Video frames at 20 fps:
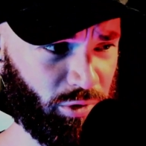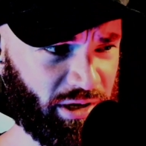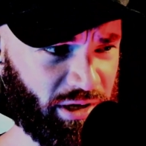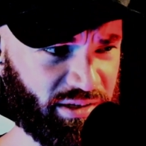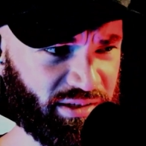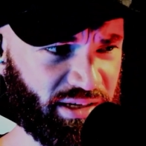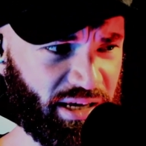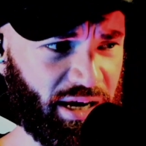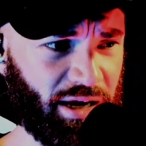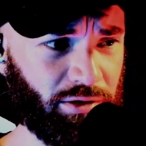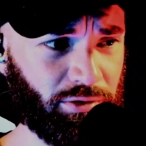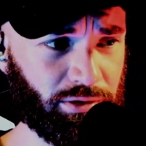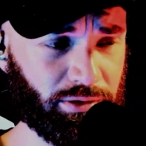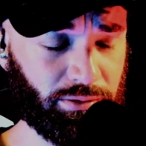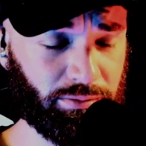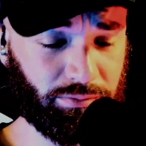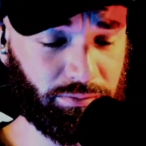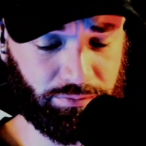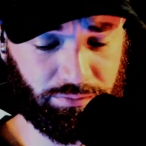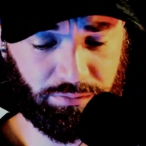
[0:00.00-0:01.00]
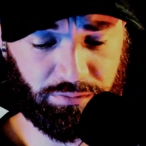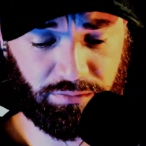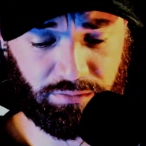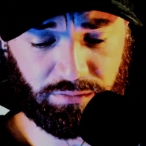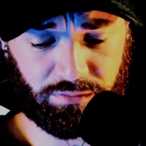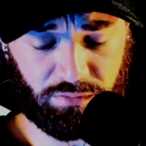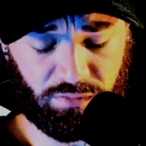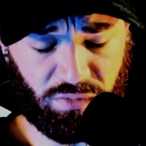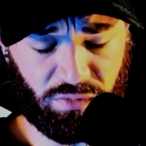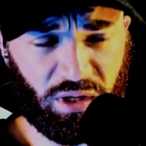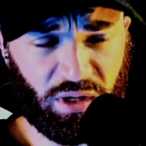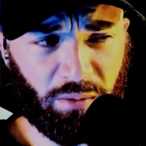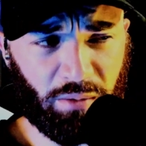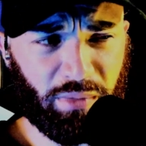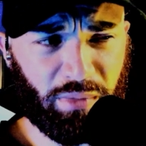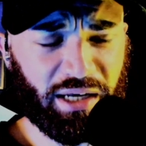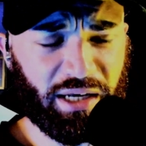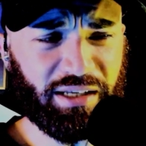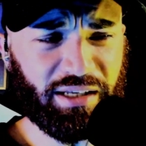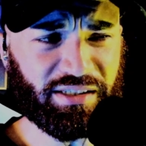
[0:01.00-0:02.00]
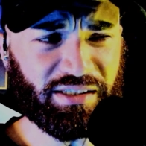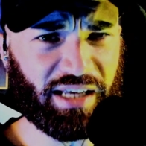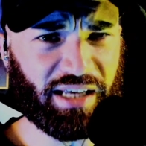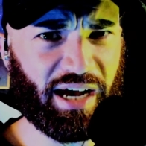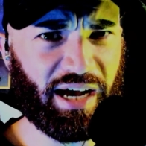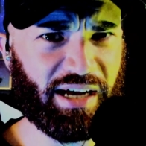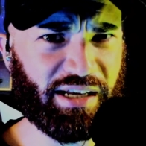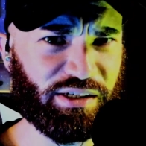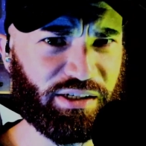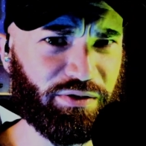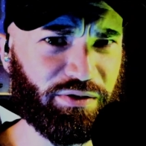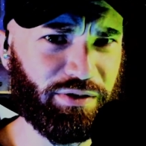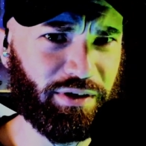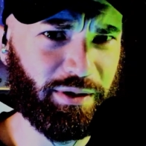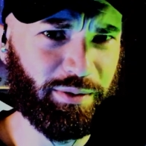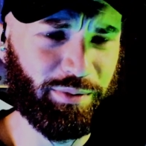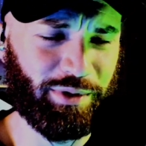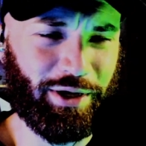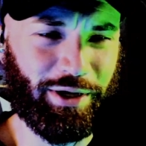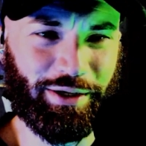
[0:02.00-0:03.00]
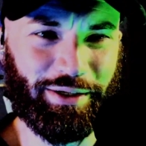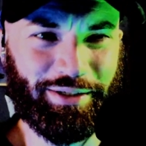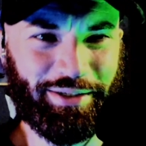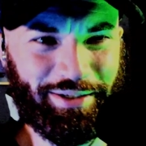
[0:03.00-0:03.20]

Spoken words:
brings out many sides of him.